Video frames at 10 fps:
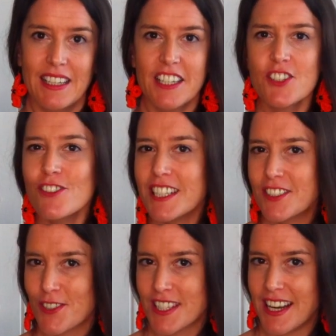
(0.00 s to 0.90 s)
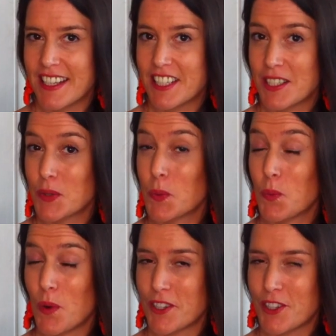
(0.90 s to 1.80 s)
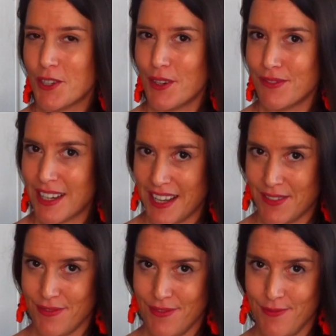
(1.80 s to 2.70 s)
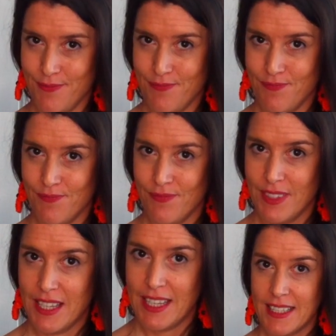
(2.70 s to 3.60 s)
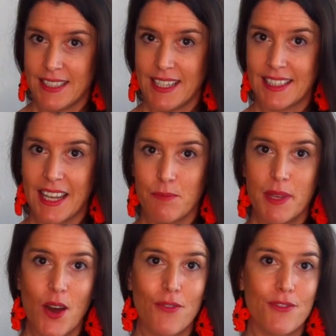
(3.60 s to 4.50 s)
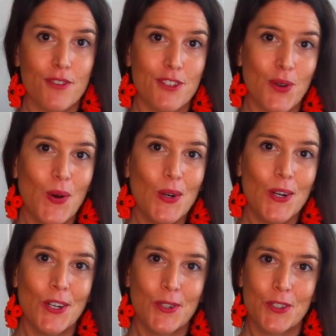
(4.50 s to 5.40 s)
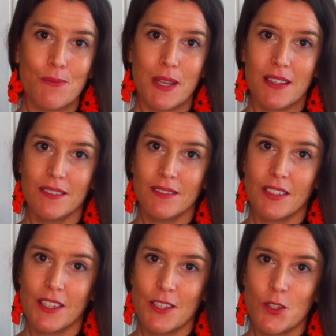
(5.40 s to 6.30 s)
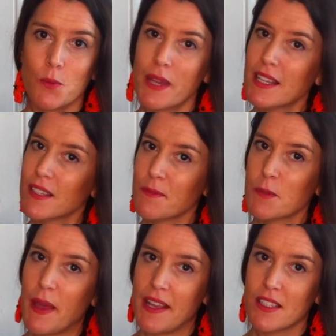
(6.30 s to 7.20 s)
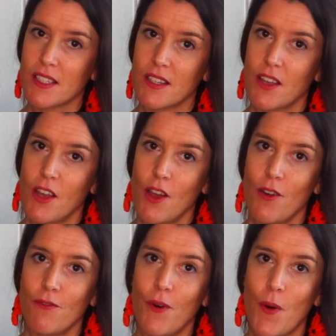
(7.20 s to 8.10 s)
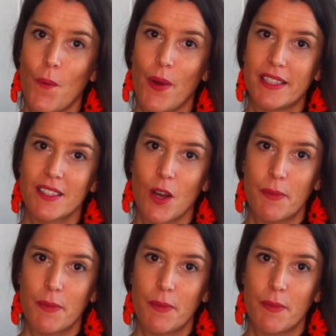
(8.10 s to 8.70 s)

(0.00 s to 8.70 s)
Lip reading: literally translated water of life, that can be offered all along the meal to make some space for what's